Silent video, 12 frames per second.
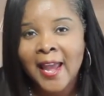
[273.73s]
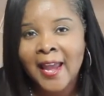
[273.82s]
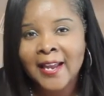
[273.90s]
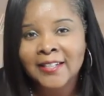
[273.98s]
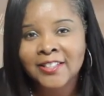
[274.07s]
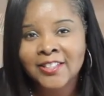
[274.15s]

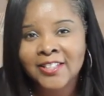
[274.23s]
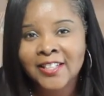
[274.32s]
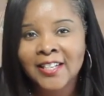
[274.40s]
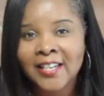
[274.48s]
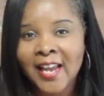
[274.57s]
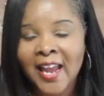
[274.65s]
And
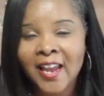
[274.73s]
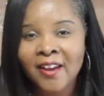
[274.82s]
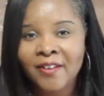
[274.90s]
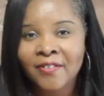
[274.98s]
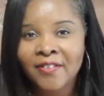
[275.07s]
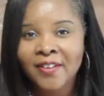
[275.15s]
she
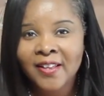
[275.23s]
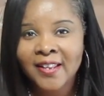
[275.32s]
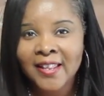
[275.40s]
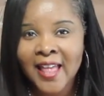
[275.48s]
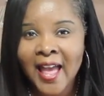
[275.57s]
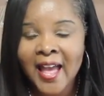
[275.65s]
gave
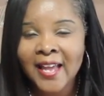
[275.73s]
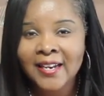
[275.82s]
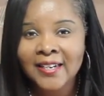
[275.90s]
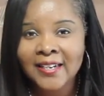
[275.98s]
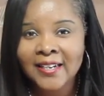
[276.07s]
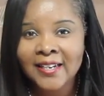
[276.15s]

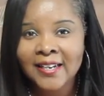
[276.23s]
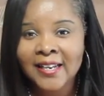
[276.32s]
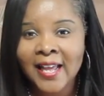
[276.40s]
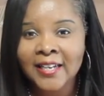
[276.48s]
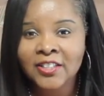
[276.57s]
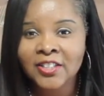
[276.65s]
that
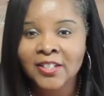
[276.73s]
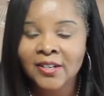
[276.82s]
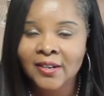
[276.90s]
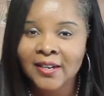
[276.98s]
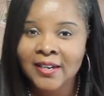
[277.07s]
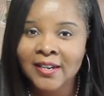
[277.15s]

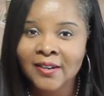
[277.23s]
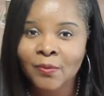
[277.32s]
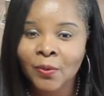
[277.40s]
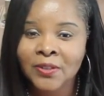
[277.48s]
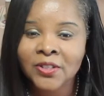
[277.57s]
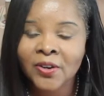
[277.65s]

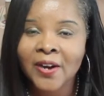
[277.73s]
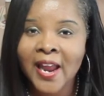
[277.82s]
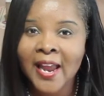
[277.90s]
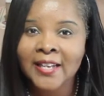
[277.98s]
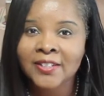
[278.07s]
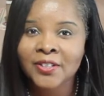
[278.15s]
was her
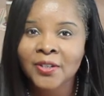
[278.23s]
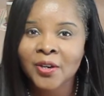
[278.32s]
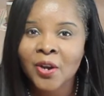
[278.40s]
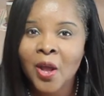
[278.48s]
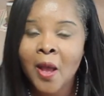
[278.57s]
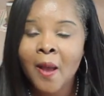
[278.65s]

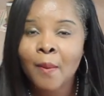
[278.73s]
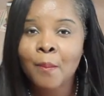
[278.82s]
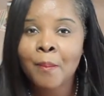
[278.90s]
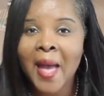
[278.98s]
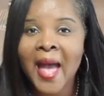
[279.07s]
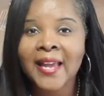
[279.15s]
answer
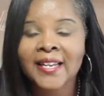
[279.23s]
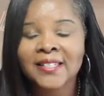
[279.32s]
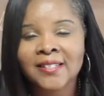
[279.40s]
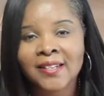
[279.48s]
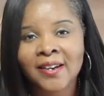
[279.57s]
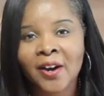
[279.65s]
back
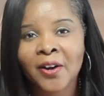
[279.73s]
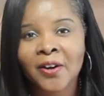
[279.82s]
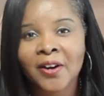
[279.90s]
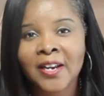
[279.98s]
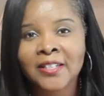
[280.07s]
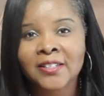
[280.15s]

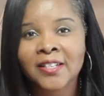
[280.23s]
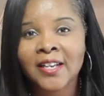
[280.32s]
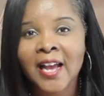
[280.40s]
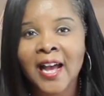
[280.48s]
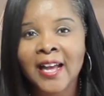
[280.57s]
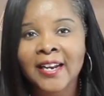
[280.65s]
into
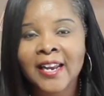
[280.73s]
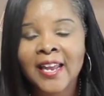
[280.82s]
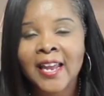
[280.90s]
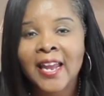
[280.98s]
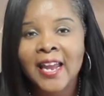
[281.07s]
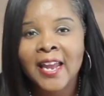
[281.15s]
God,
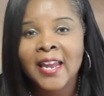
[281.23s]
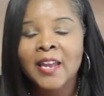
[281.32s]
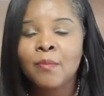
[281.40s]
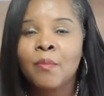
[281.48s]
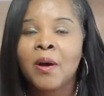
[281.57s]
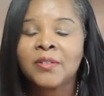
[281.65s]
and
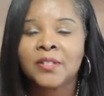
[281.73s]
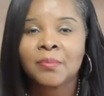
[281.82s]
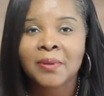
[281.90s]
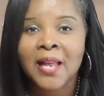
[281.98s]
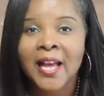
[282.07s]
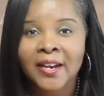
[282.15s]
He
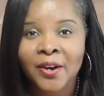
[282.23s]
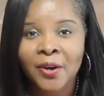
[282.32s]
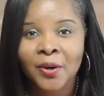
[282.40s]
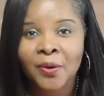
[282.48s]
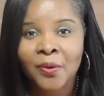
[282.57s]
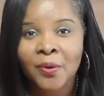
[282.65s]
multiplied
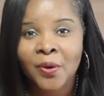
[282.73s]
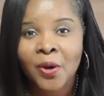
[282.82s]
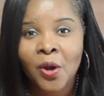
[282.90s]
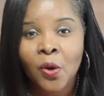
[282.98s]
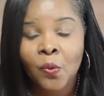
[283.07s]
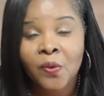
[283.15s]
her
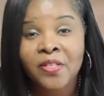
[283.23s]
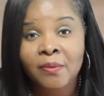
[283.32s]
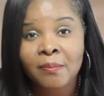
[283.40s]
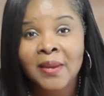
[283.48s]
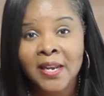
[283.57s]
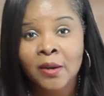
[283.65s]

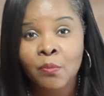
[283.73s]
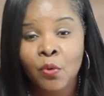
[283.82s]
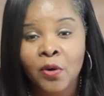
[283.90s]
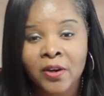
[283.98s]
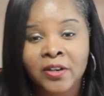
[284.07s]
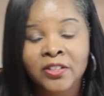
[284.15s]
with many
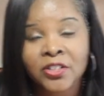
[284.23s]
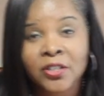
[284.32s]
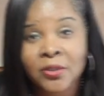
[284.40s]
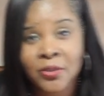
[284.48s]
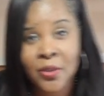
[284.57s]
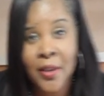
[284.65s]
more
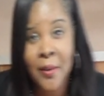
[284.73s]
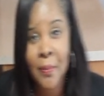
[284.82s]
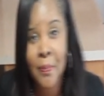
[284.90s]
children.